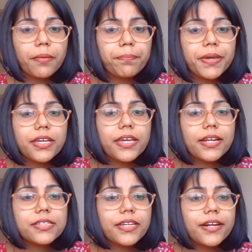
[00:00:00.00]
Mickey
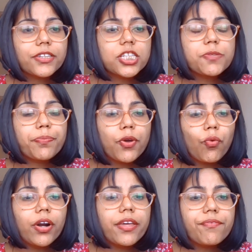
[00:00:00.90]
Kelley's character is
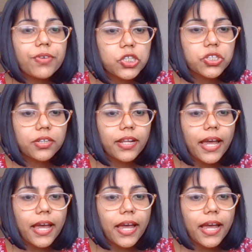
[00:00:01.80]
purely fictional,